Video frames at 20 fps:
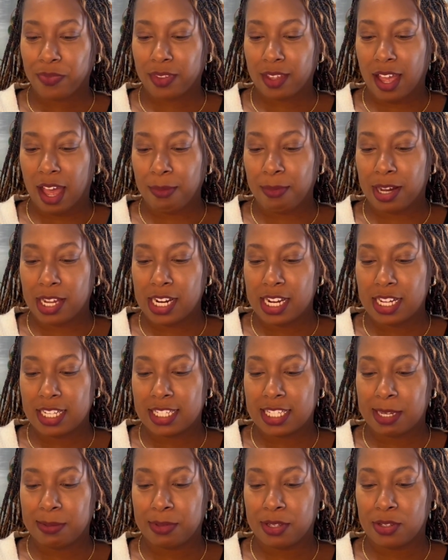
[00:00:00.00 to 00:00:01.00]
I'm gonna
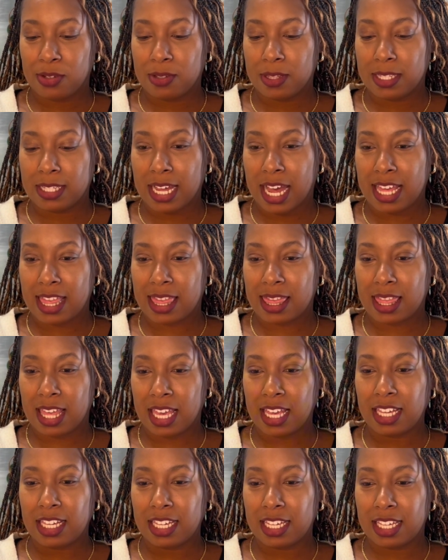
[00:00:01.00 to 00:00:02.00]
attempt to do this. I
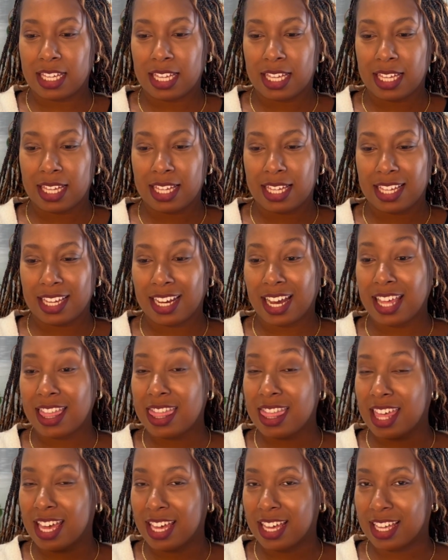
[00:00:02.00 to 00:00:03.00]
think
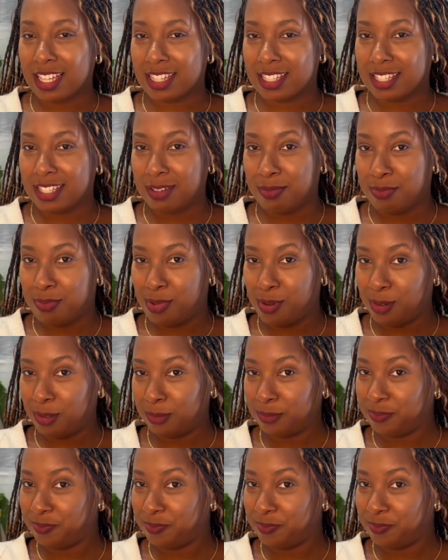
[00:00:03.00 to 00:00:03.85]
it's simple,